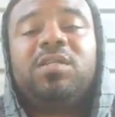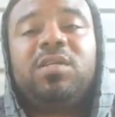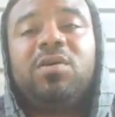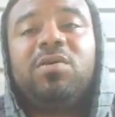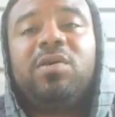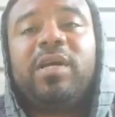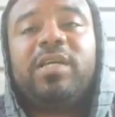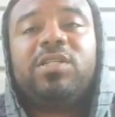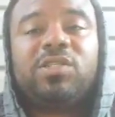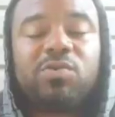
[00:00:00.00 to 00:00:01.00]
So
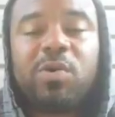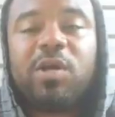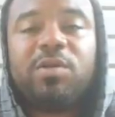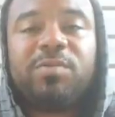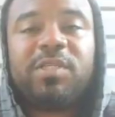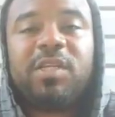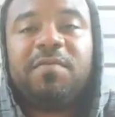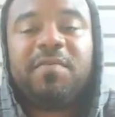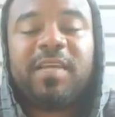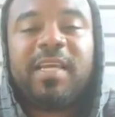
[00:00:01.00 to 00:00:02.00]
he's squirting him and
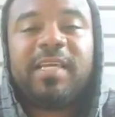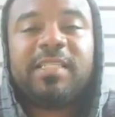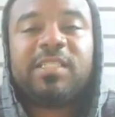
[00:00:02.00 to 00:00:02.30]
stuff again.